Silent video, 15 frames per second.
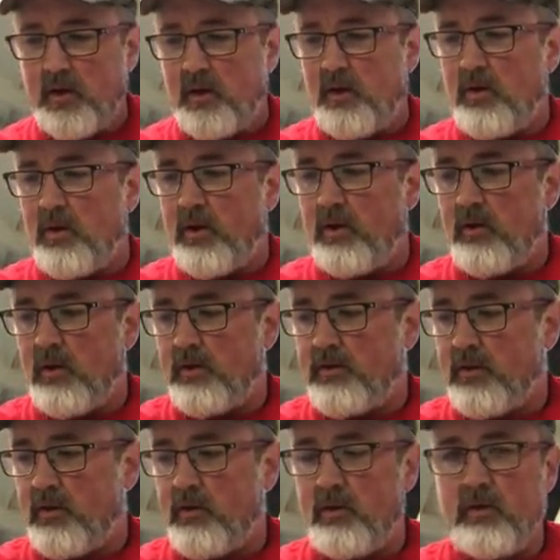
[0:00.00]
Oh, and you
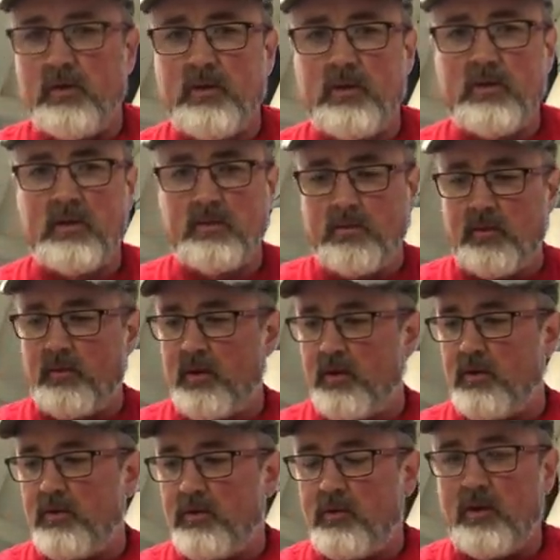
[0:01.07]
also, something you want
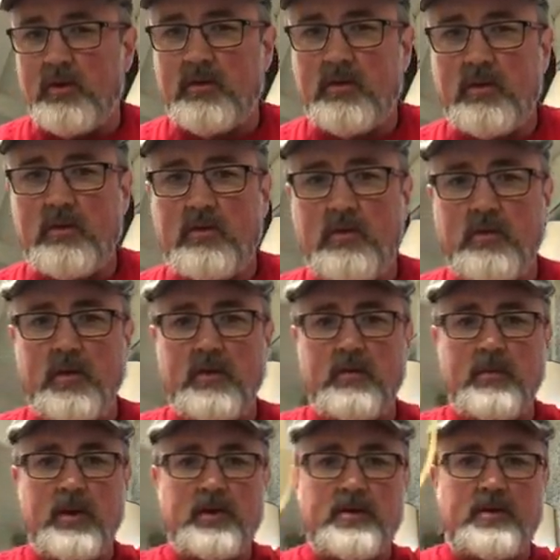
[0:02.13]
to do is you want, you do want
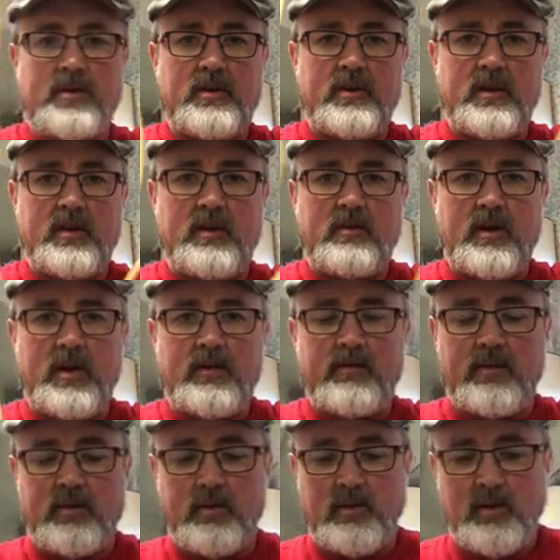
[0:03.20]
to make sure that you
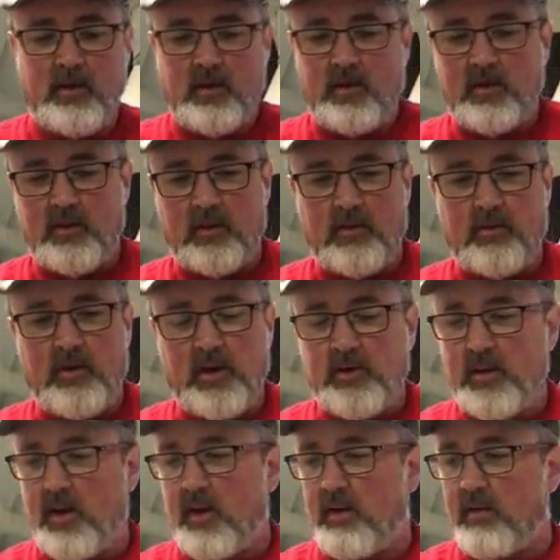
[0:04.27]
have the, the
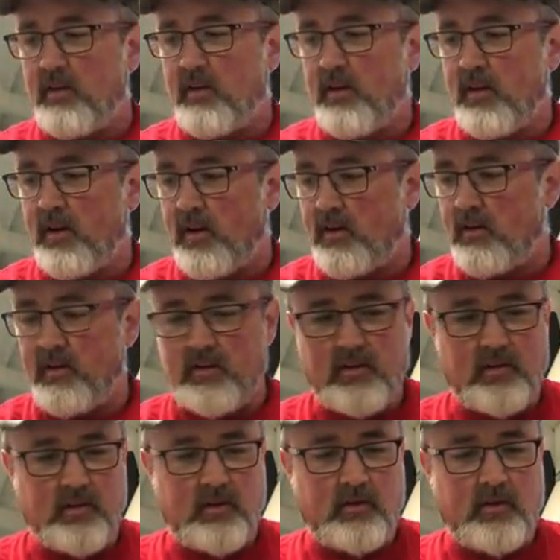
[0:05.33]
correct end connected
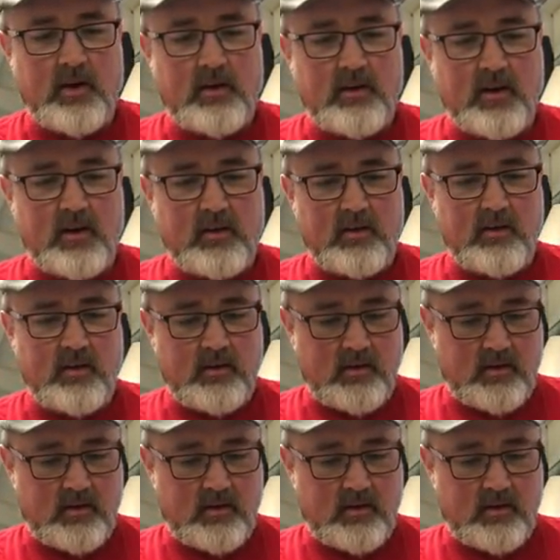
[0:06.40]
to the correct end.